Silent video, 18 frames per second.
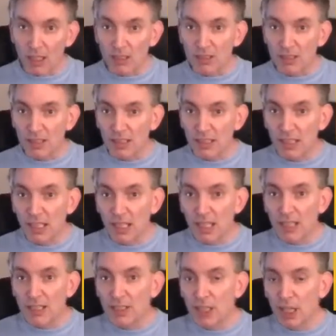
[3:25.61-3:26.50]
as
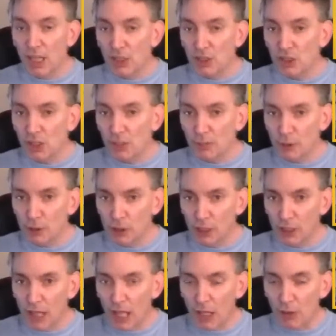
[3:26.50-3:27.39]
the tertiary
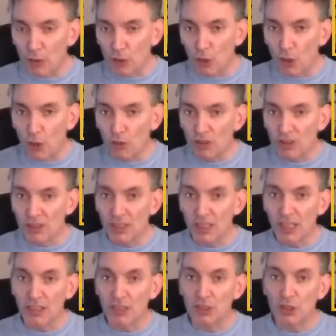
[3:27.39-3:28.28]
butyl alcohol
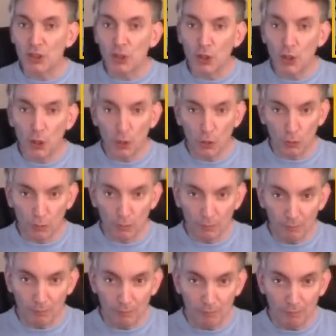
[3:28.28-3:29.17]
starts to
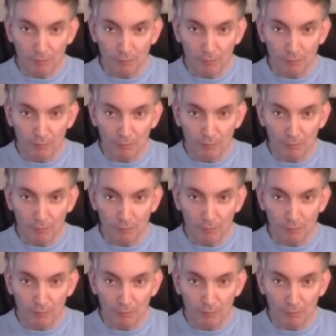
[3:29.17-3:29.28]
cool.